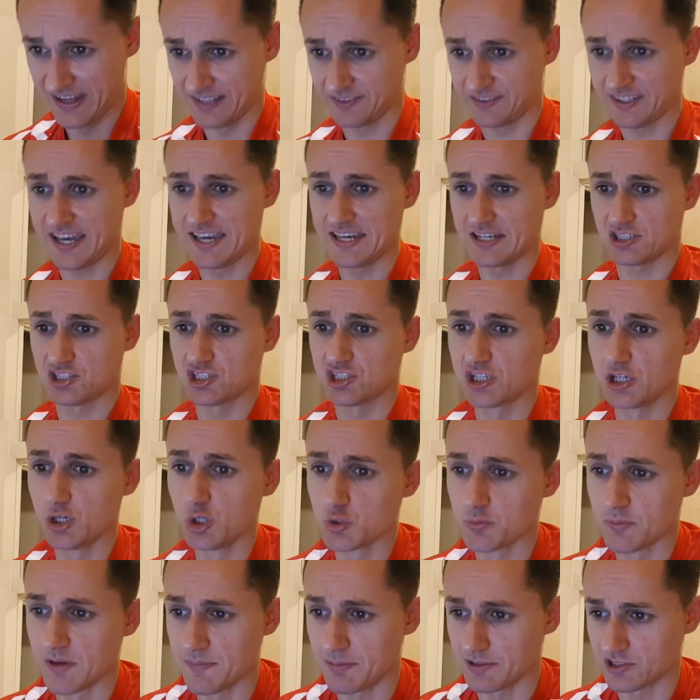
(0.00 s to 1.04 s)
day,
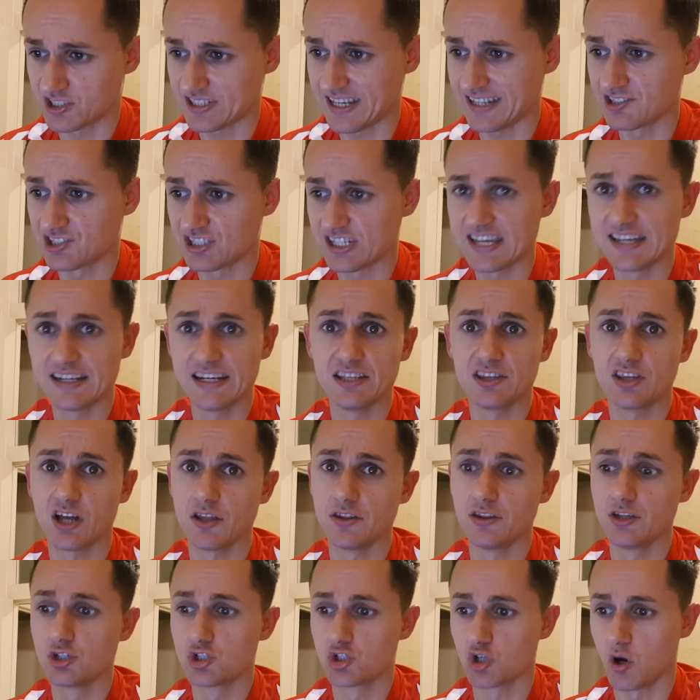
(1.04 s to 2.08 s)
excuse me, but Santini
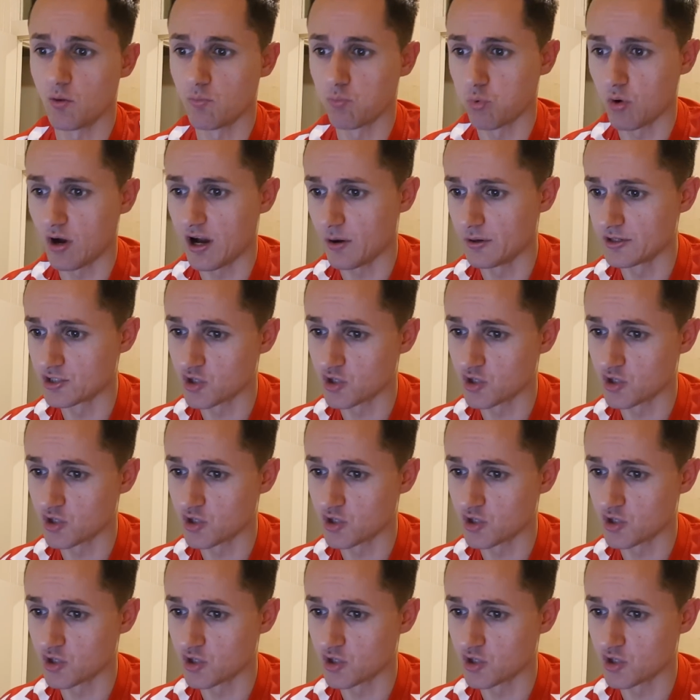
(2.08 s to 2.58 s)
done the job well.